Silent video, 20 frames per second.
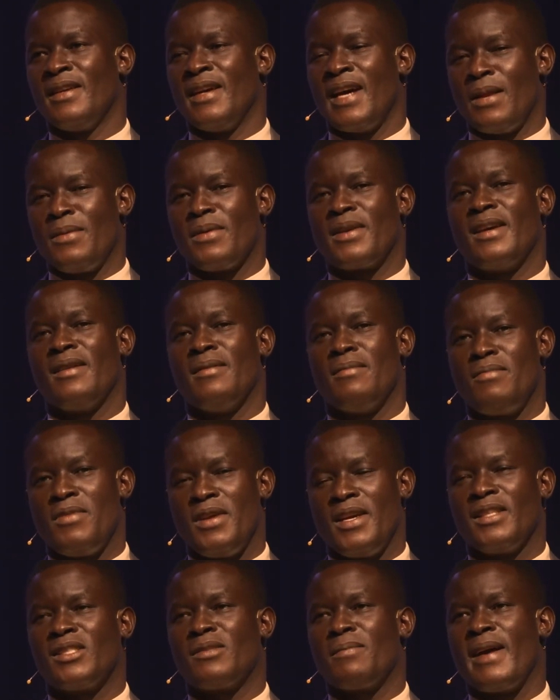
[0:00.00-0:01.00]
And we can
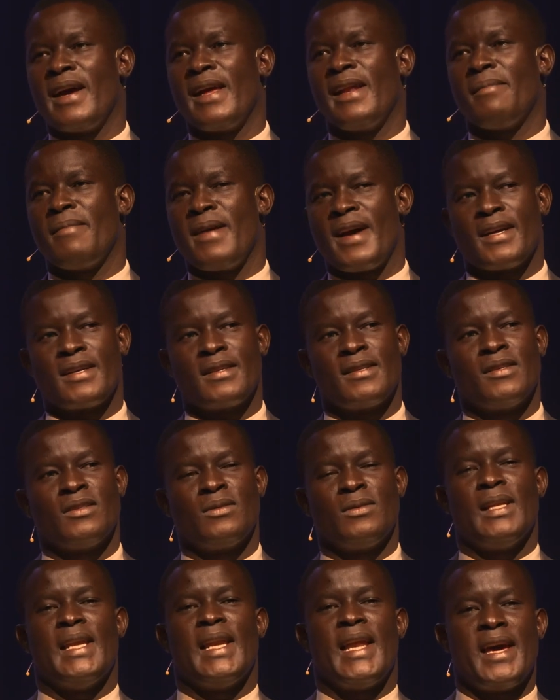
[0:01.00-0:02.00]
bring smile back
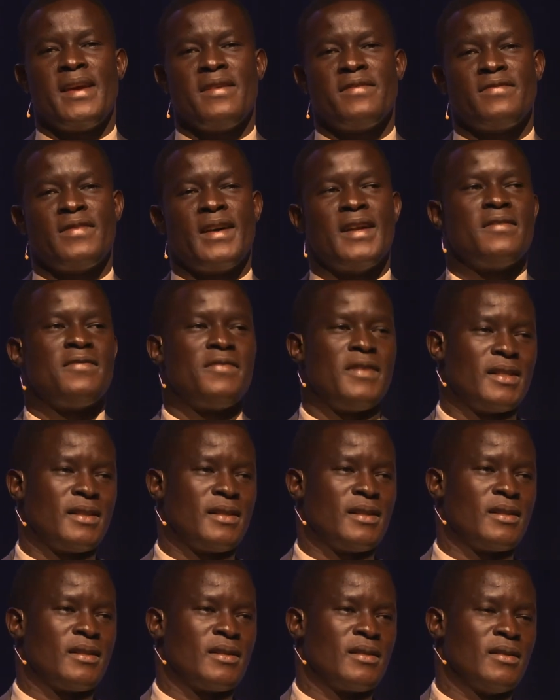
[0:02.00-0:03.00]
to the life and
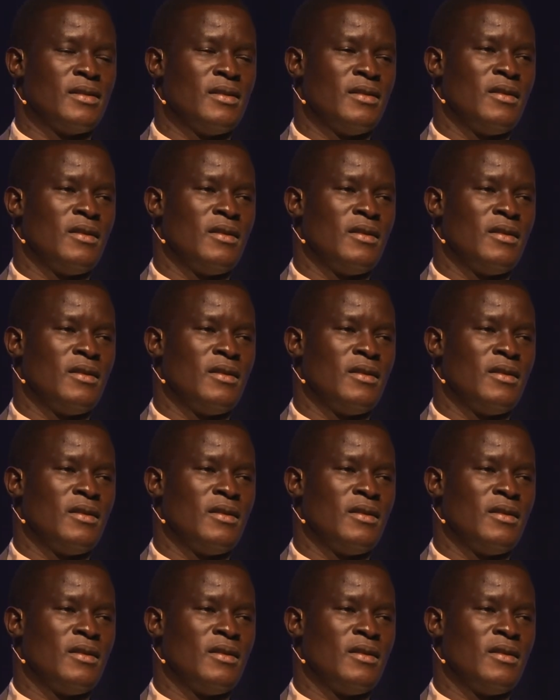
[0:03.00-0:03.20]
faces